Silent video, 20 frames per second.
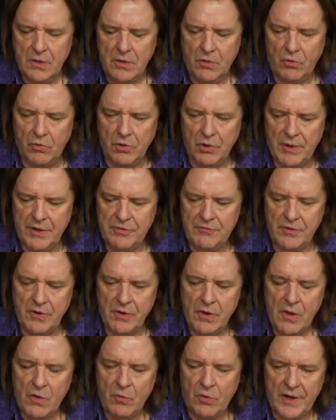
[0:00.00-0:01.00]
all the way
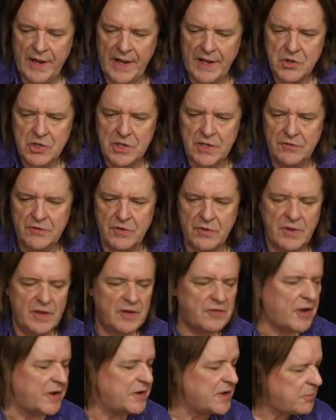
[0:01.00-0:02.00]
through. What I actually do
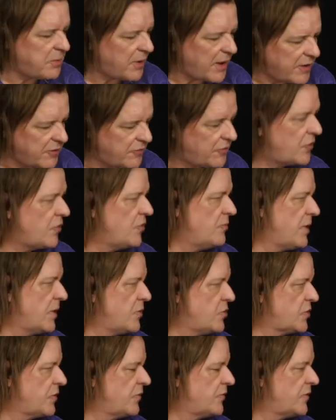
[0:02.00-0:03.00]
is I only play two
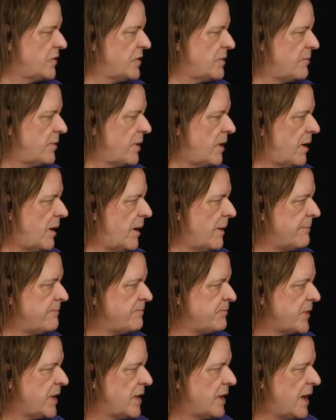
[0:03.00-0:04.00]
motions in the bar.
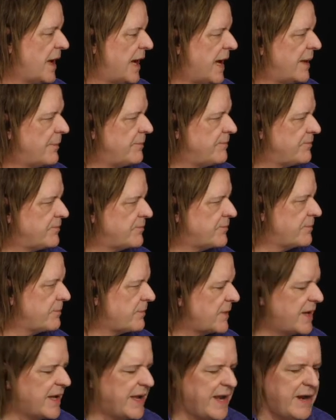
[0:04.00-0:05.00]
Um,
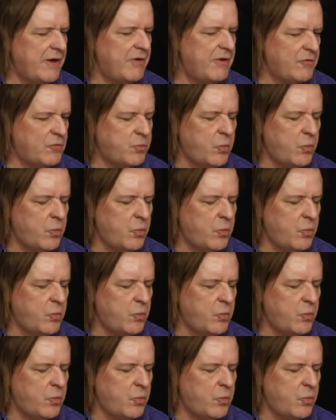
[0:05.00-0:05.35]
here is